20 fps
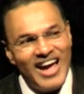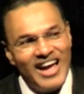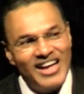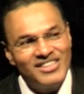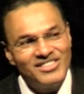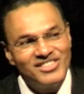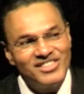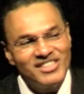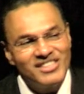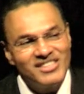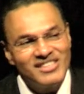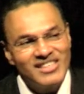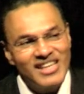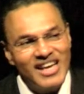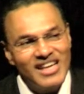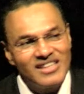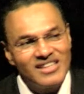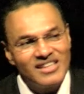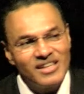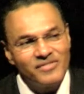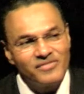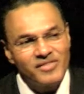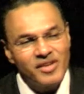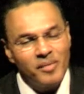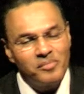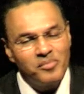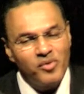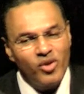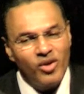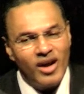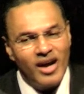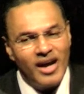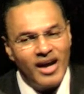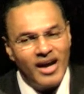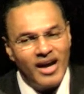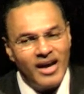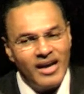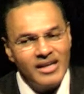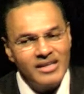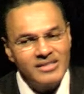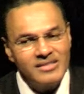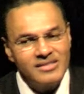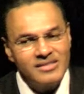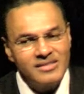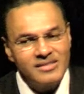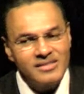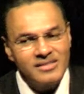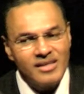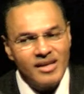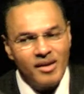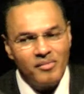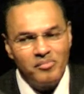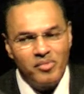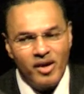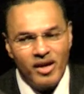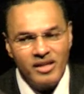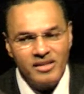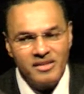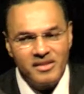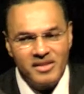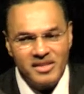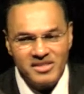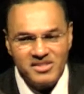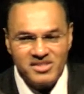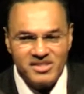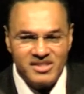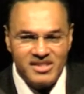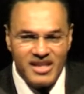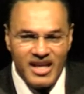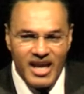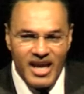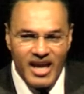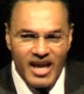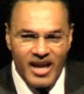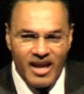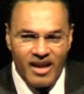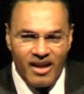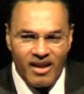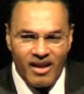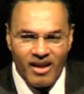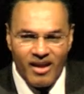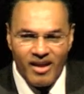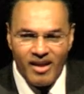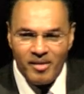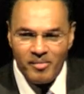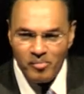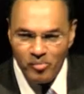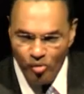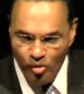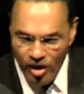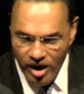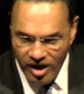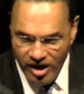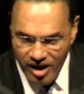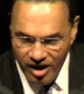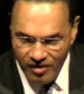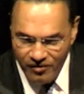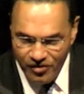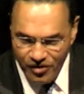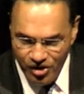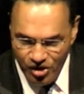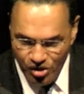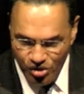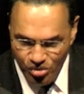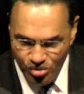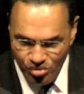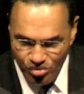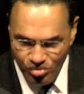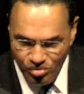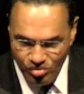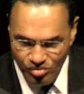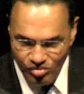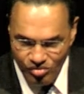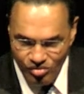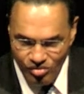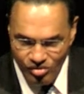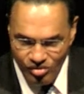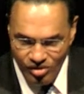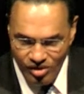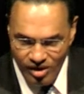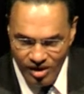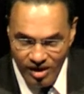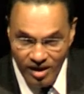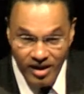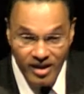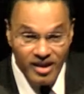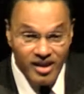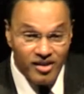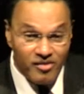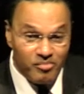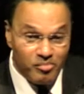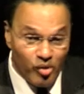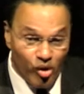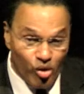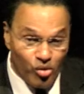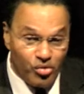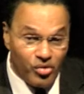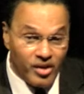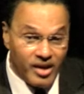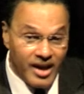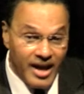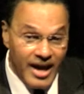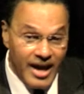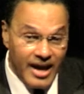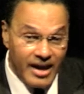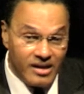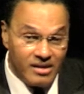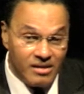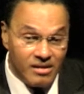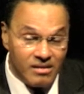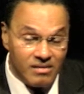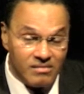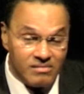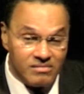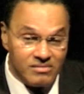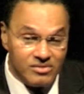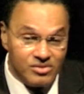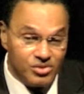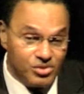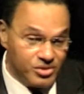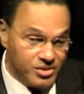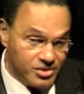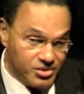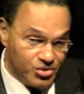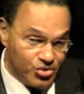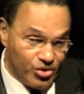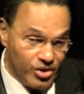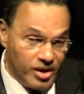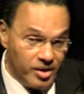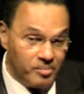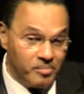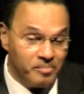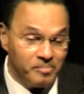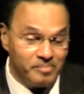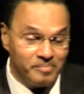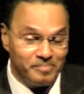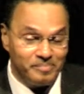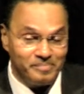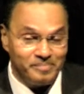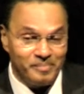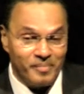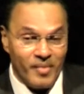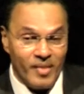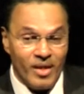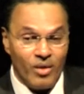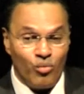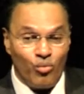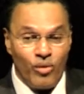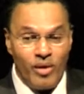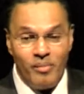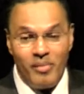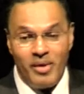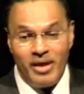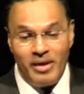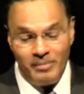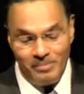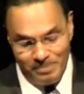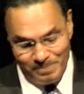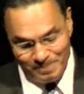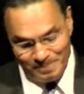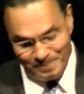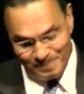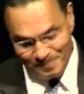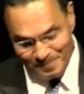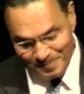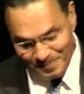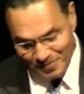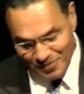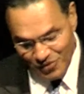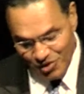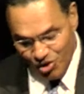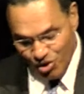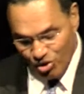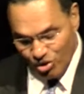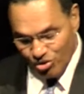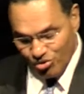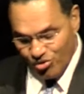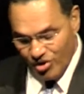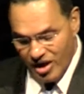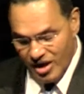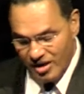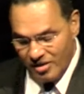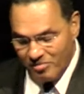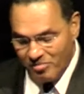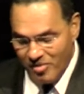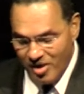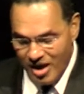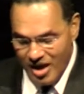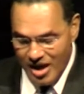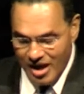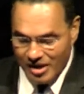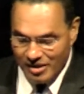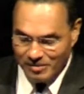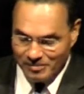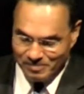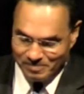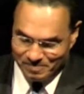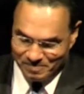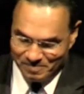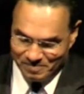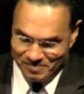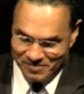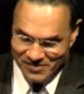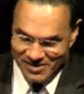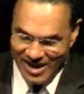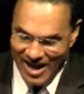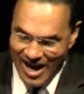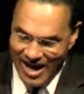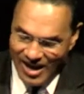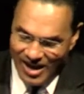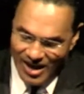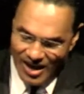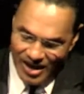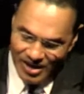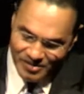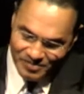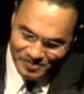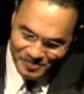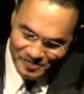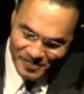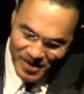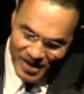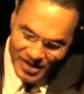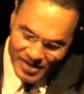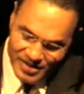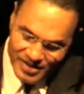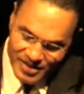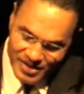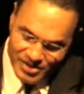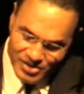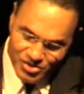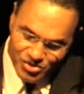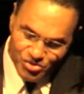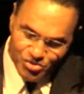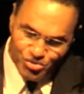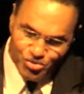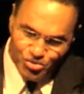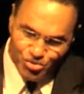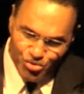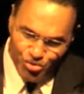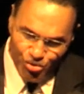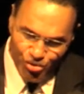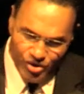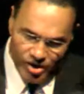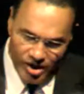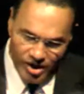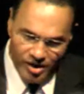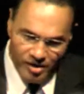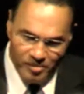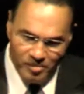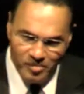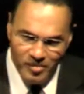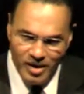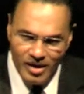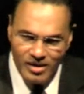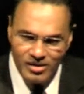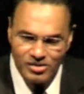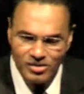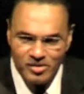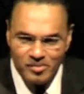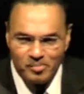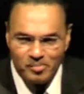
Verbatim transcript: And she said, lift up your eyes upon this day breaking for you. Give birth again to the dream. Women, children, men, take it, this dream, into